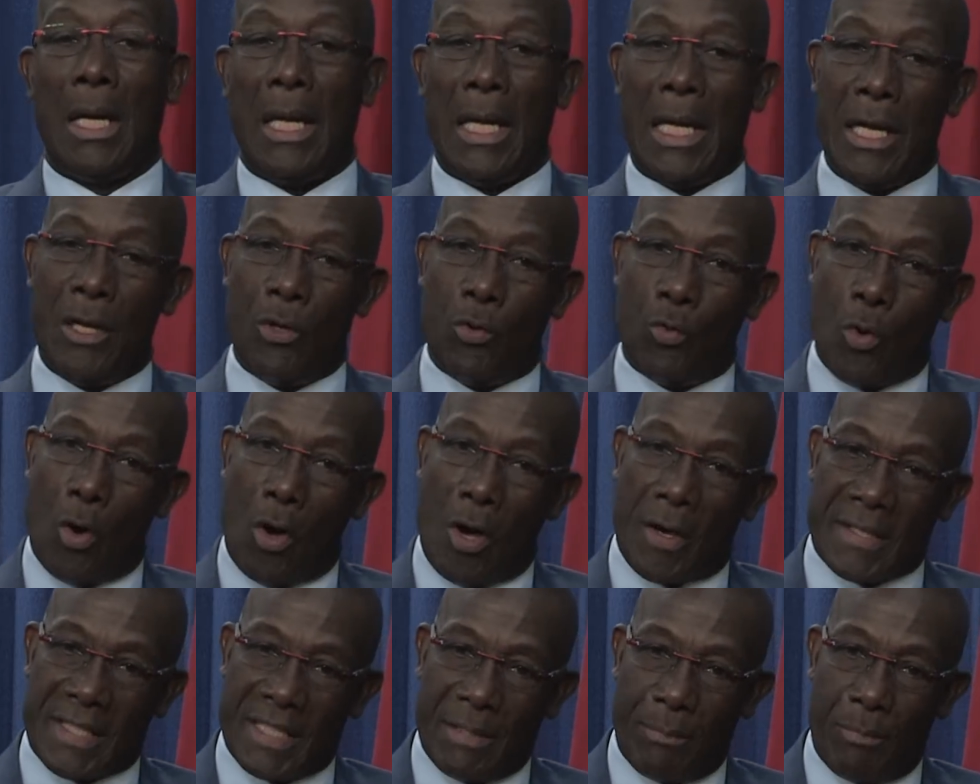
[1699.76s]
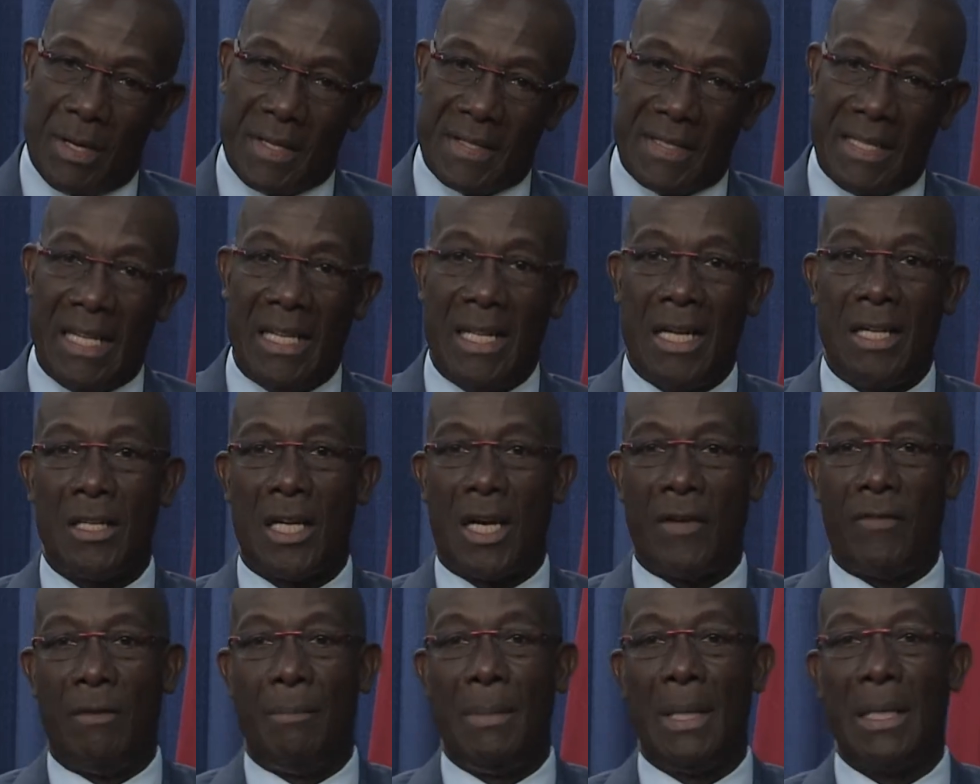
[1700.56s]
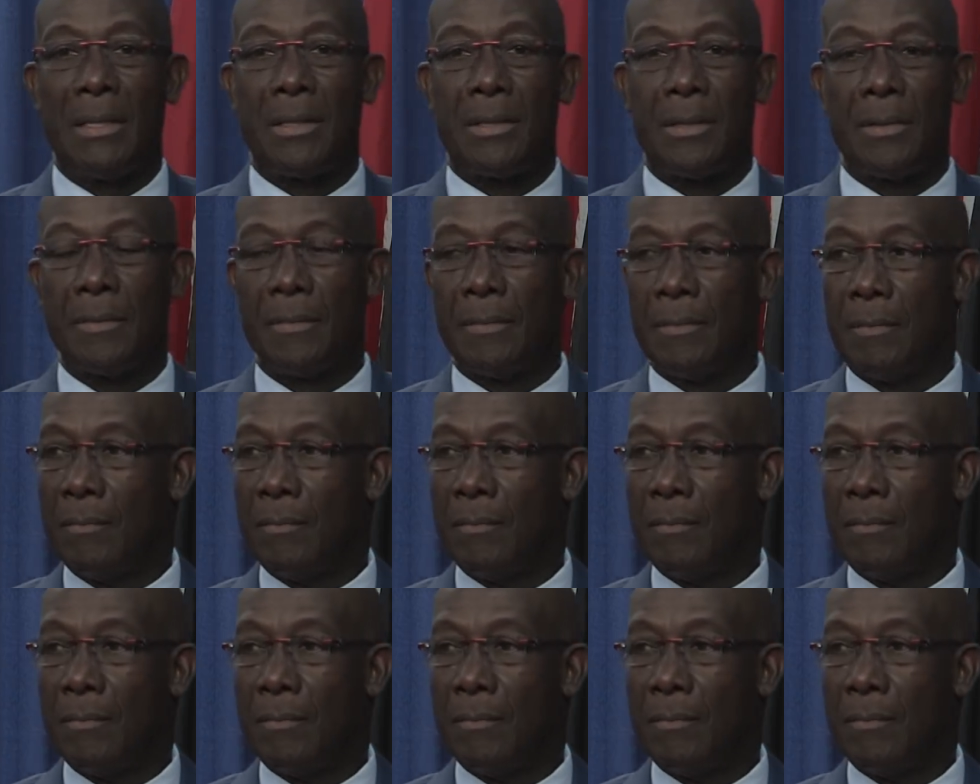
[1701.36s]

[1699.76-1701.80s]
In walks the Brazilian government